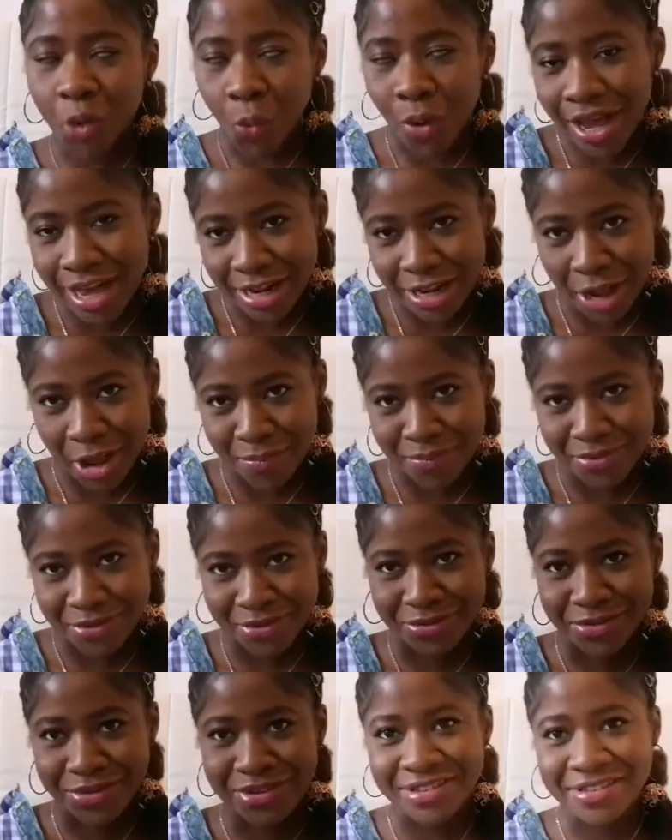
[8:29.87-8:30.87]
what had
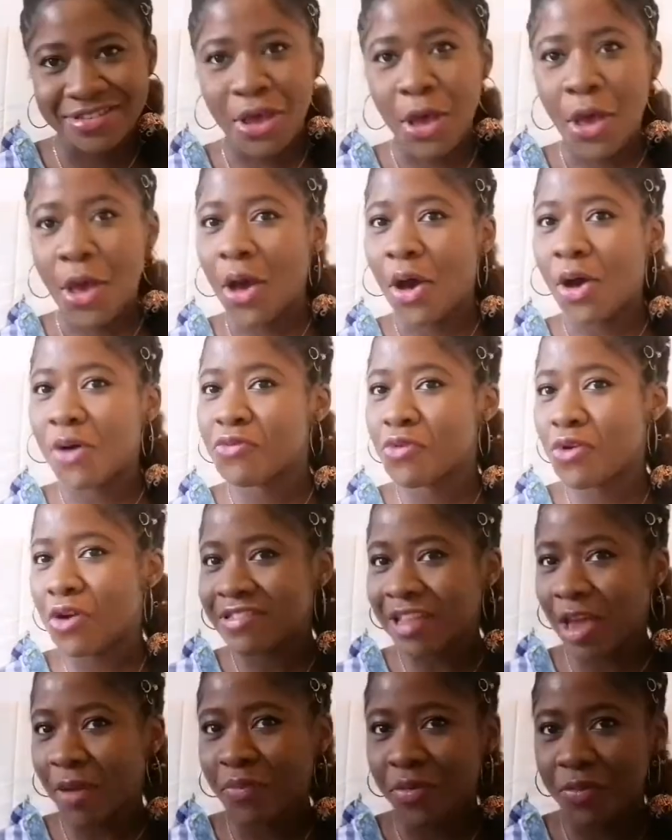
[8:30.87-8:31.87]
happened was of
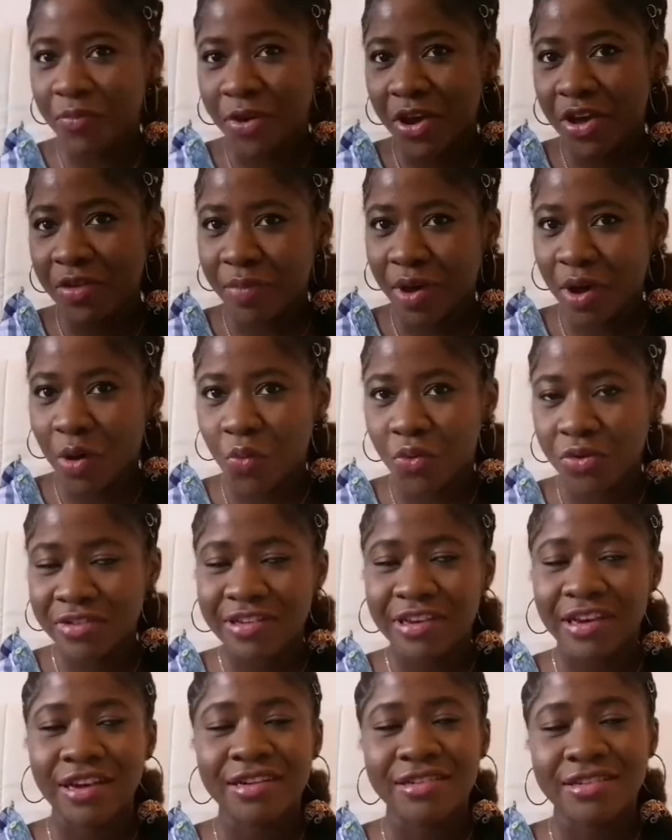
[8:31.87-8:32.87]
course i prepared my
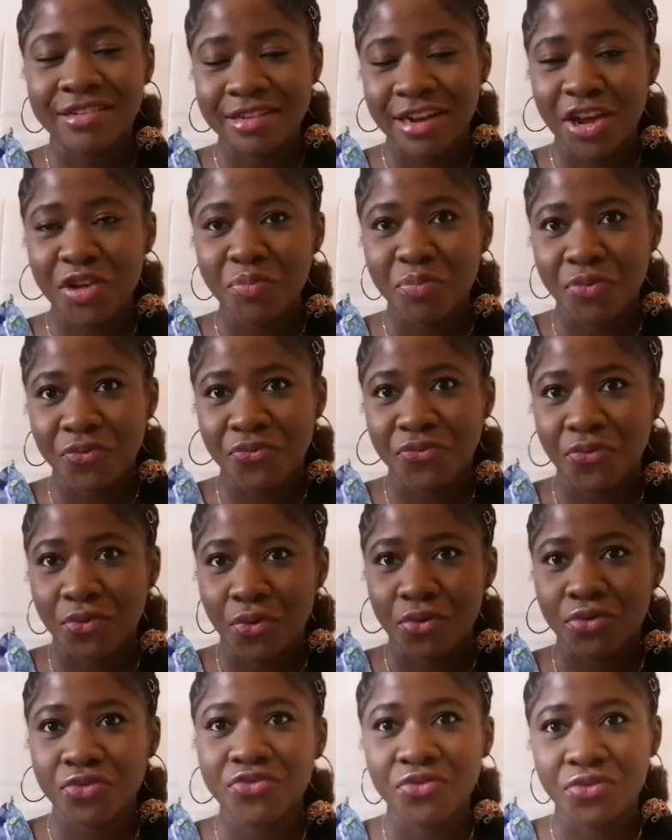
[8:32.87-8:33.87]
water the night
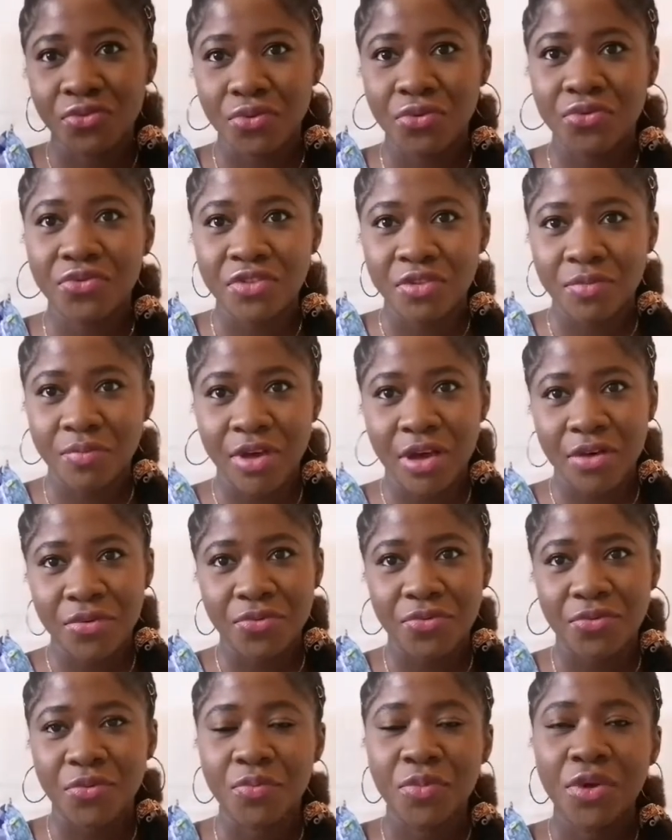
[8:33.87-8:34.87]
before to go to the
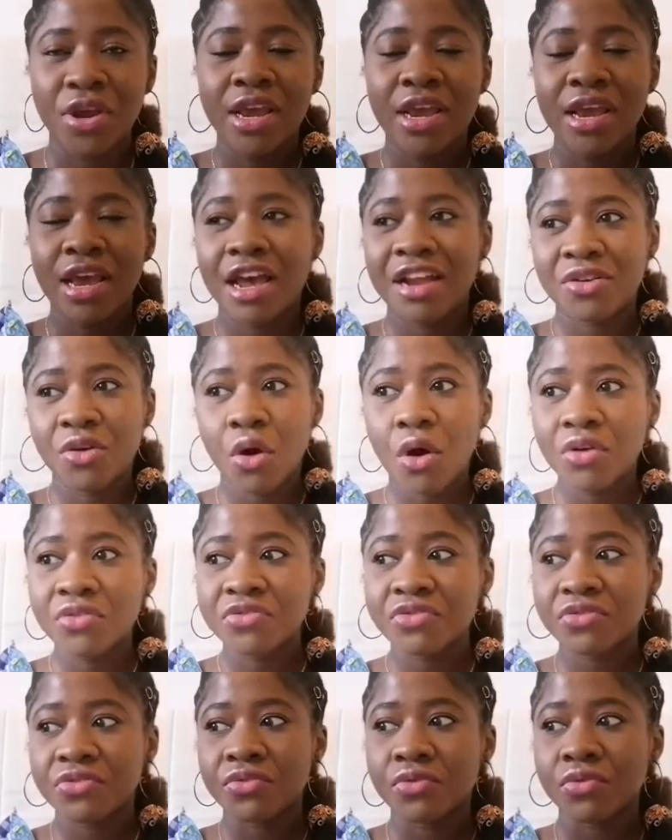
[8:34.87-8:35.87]
bathroom and
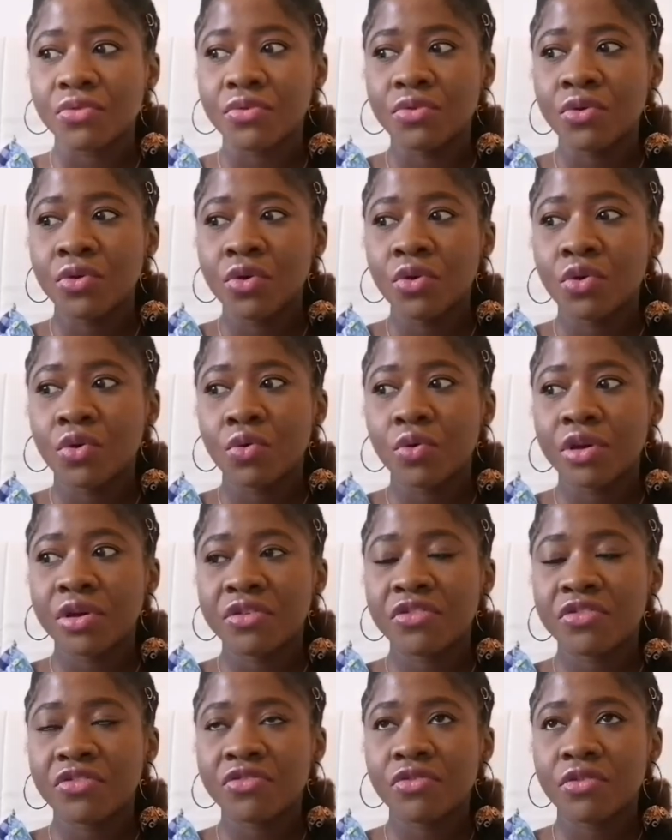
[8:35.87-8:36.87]
also we
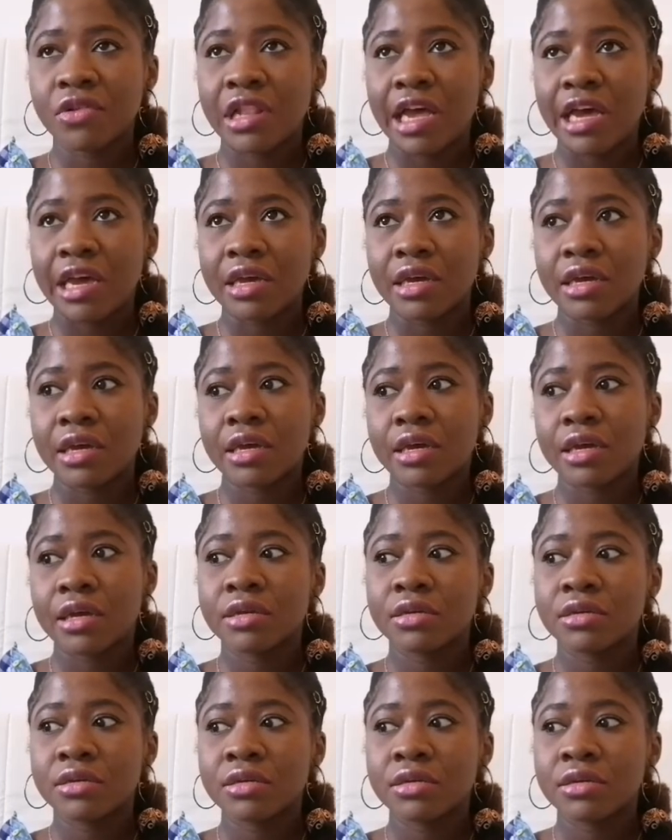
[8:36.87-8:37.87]
used to like
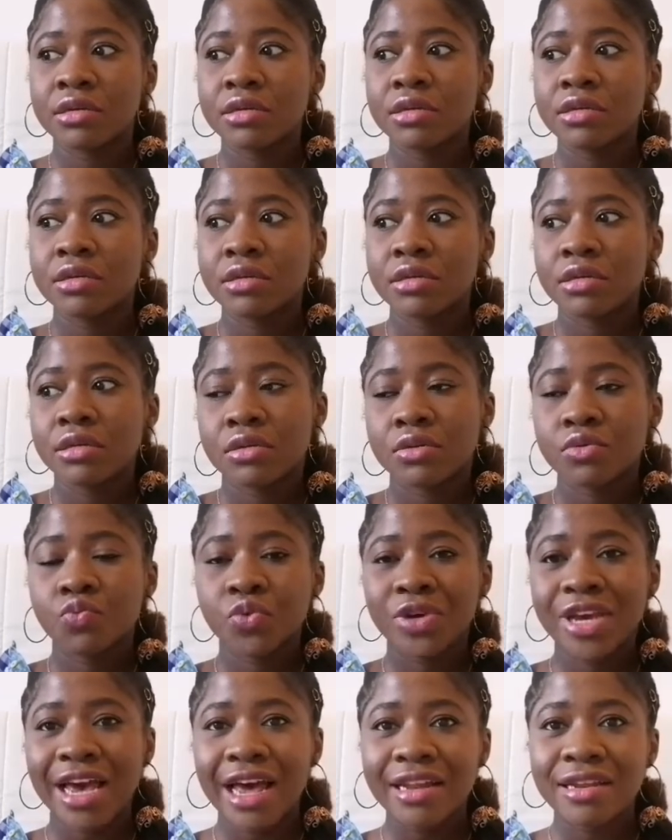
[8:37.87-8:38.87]

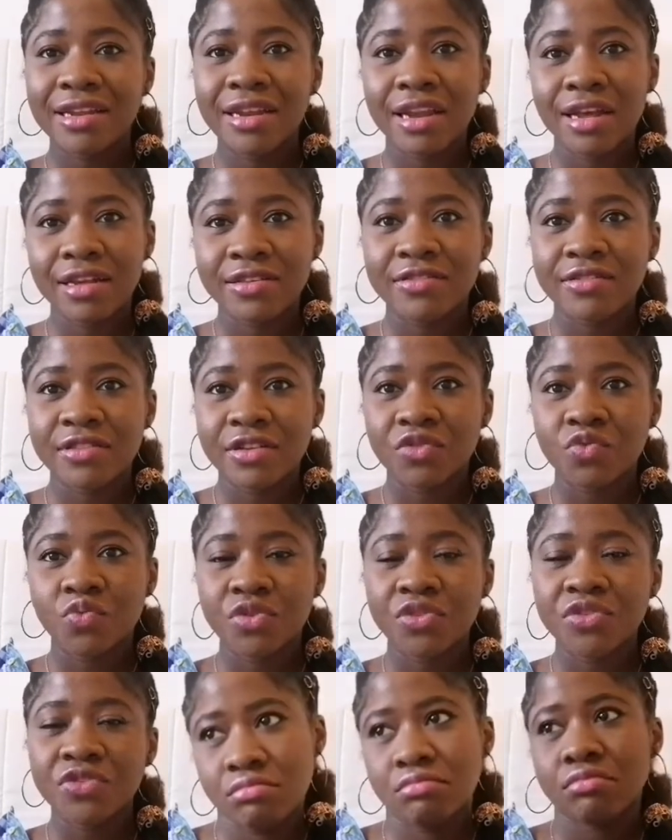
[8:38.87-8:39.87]
we had lanterns